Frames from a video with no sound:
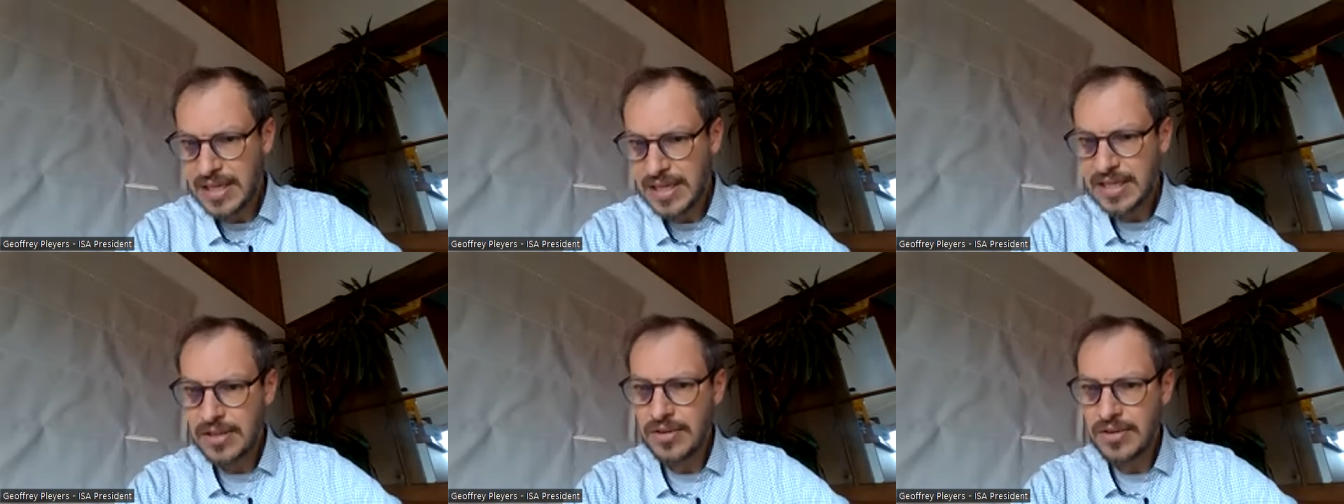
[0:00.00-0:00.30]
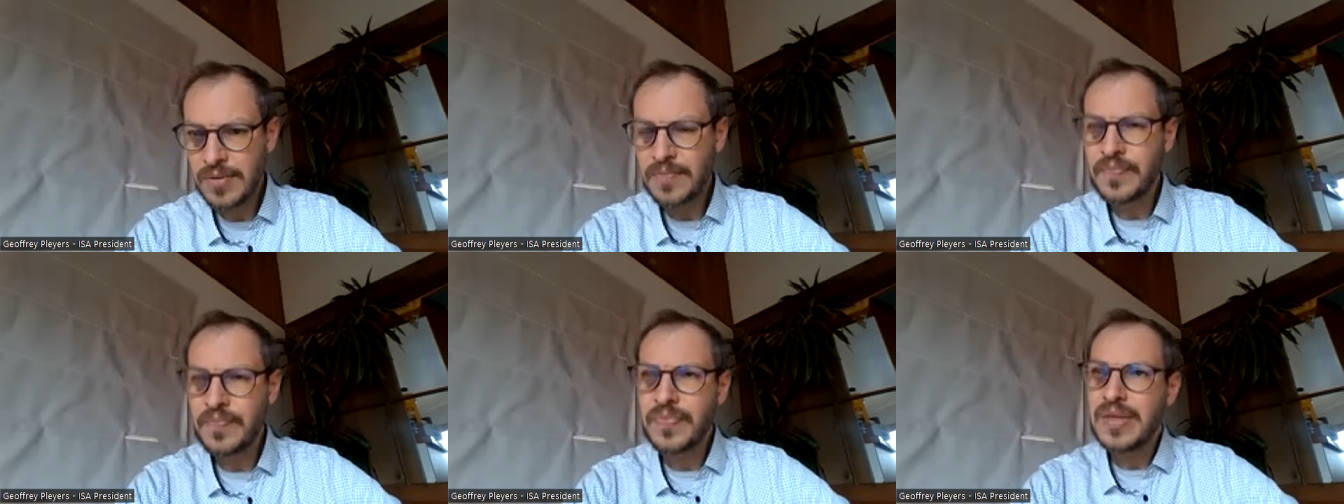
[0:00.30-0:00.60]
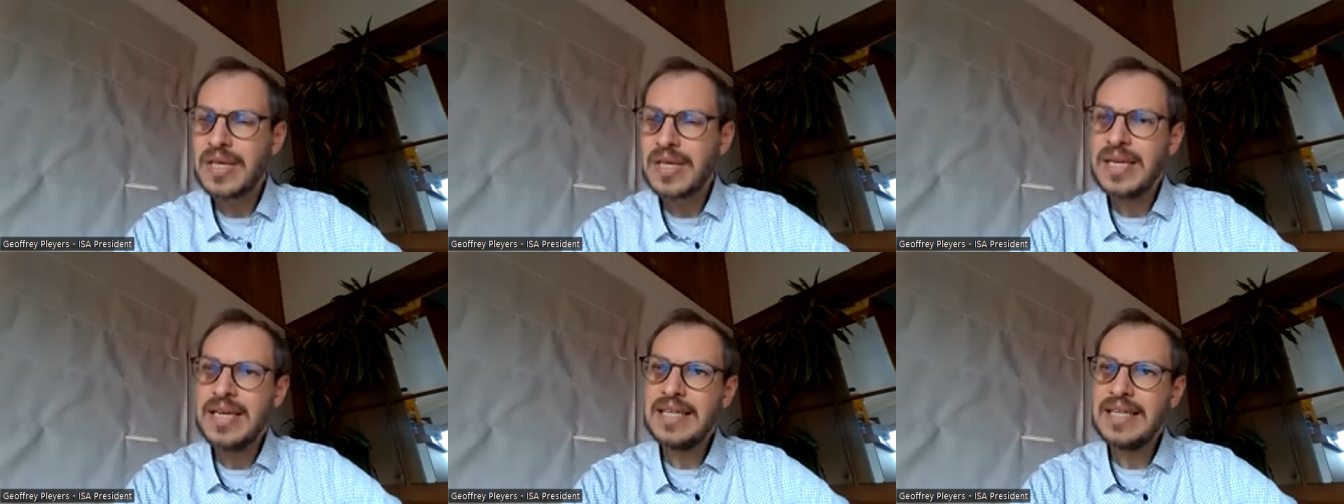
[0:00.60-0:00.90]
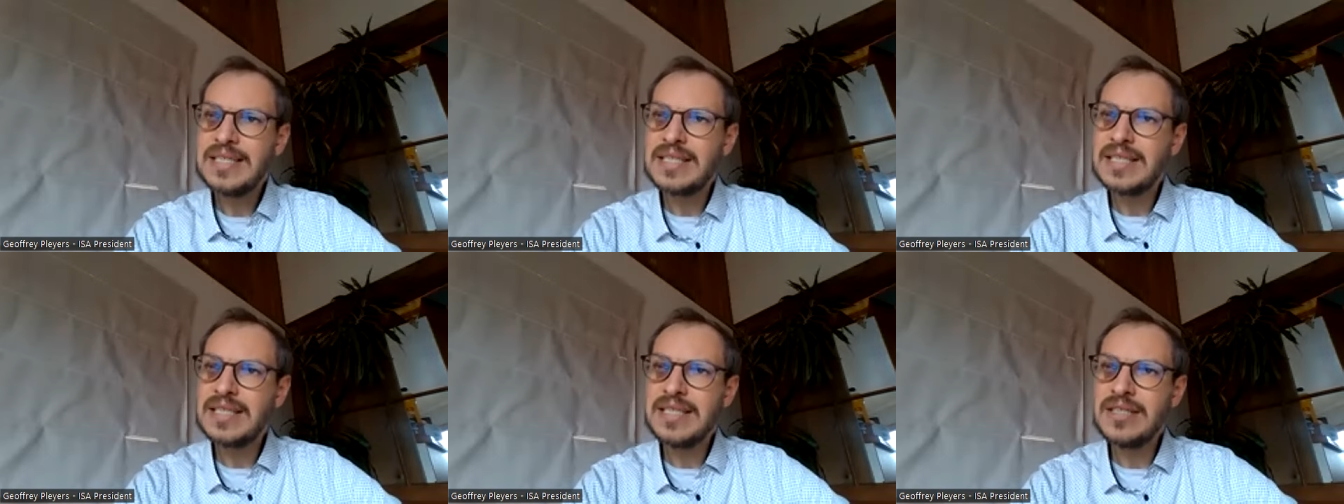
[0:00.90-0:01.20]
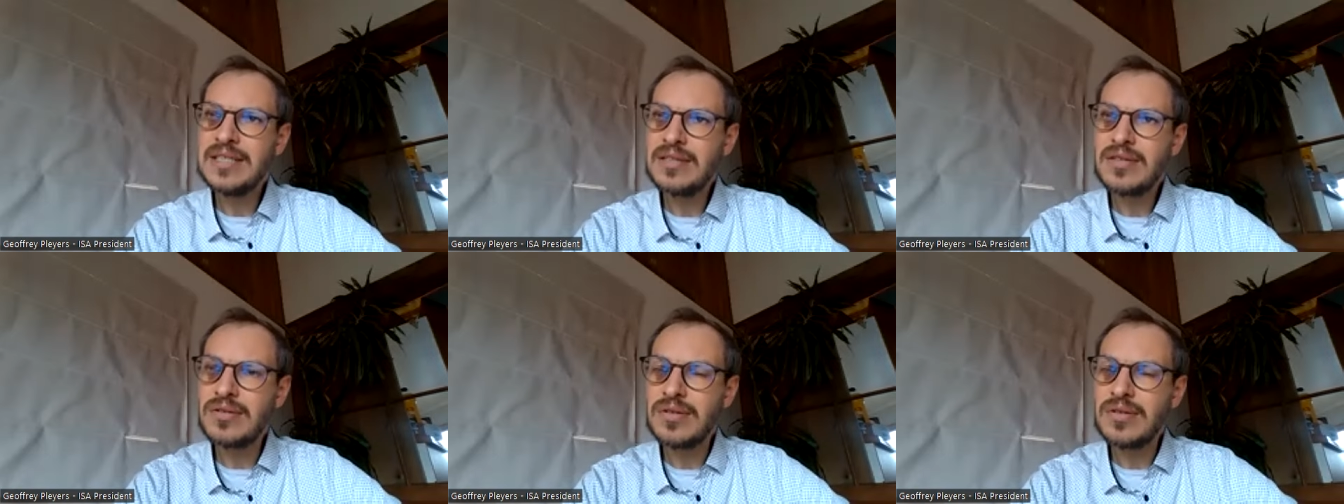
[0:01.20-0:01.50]
So it's
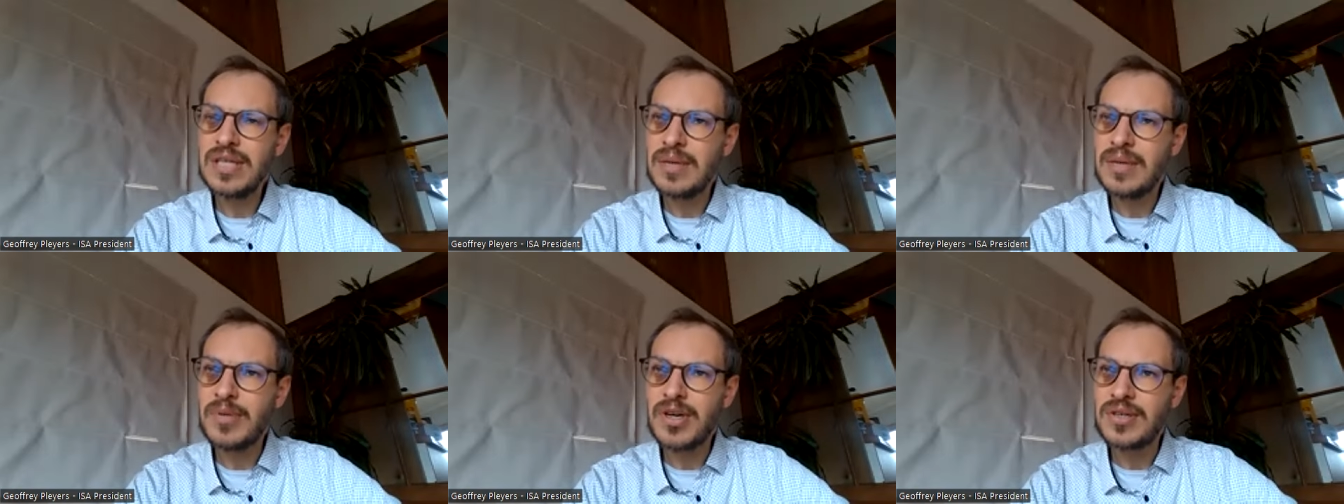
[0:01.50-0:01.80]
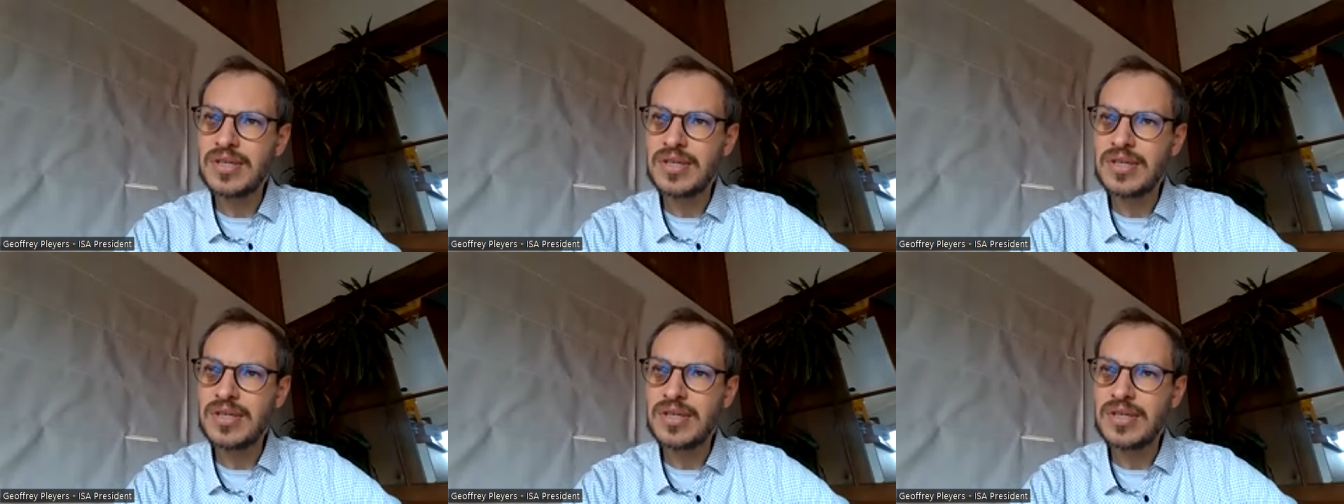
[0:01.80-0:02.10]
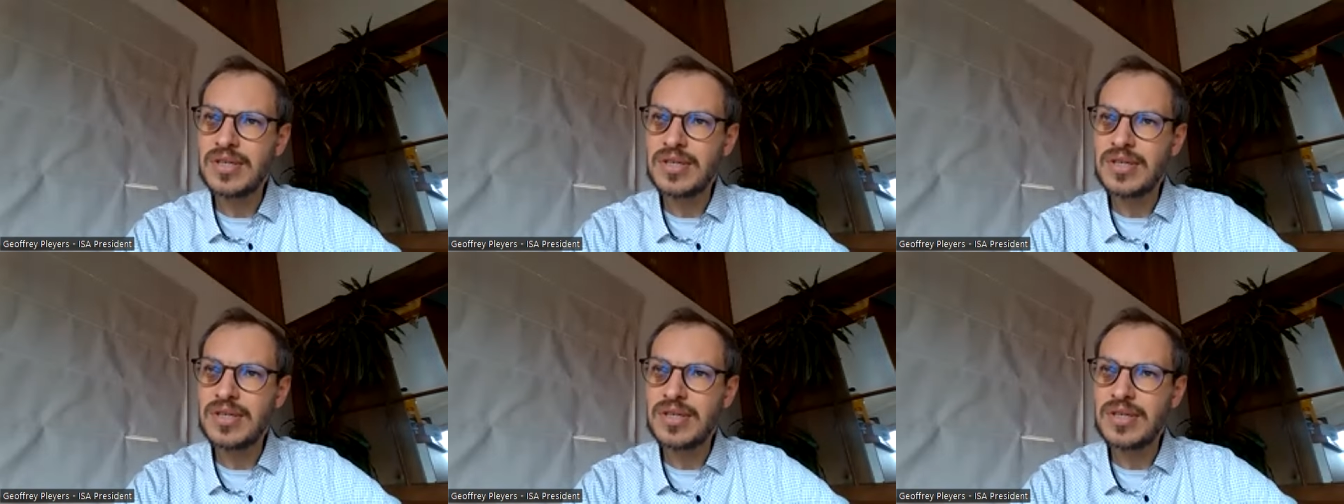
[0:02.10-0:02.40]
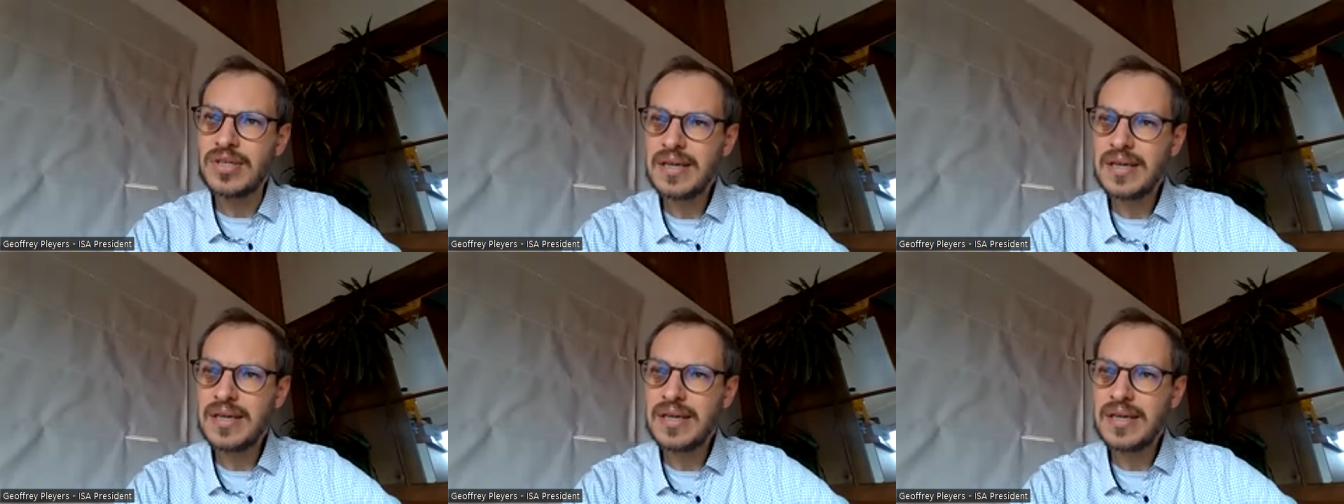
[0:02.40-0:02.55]
it's not only about, um,